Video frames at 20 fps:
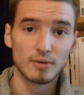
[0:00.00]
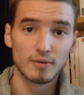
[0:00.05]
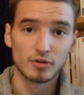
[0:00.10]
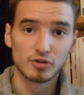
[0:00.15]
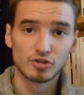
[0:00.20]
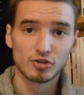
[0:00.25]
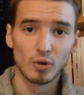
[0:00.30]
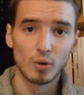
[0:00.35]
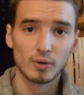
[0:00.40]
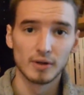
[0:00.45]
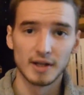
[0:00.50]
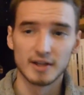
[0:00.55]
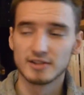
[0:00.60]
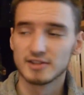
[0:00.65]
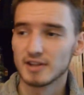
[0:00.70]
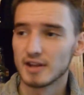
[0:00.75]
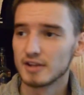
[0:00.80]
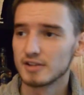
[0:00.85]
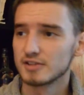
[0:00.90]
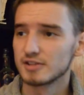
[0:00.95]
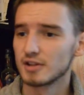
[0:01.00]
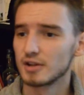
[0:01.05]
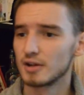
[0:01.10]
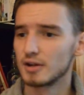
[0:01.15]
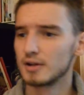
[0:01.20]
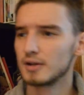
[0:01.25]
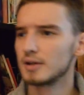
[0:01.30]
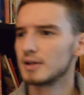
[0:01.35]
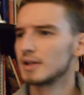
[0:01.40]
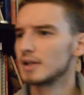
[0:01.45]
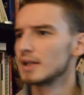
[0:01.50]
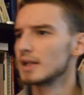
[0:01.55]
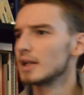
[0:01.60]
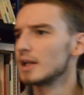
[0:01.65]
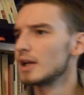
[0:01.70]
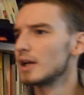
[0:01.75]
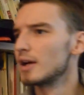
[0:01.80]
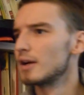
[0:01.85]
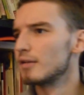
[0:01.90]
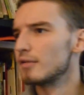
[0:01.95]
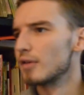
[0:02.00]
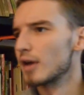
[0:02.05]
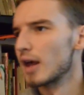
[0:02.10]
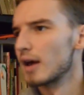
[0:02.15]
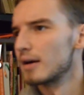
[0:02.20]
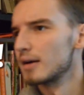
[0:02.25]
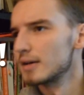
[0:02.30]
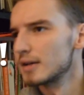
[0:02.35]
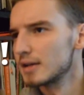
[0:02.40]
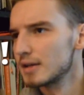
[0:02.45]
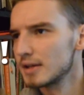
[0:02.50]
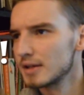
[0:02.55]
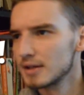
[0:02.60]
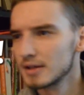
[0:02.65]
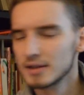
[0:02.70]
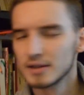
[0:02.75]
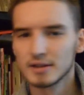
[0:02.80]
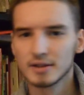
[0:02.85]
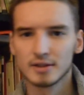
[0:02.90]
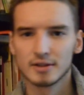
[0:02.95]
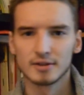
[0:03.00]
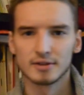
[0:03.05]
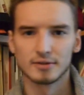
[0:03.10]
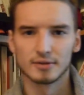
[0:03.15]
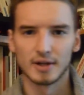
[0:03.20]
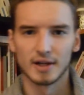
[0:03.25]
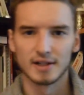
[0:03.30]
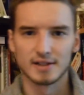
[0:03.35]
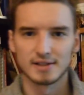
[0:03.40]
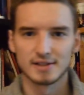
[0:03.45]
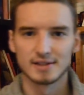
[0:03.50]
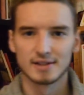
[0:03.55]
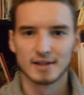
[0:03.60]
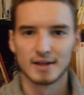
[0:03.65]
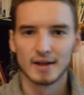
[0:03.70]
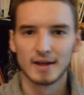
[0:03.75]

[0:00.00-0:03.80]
the salt and says, voilà, right?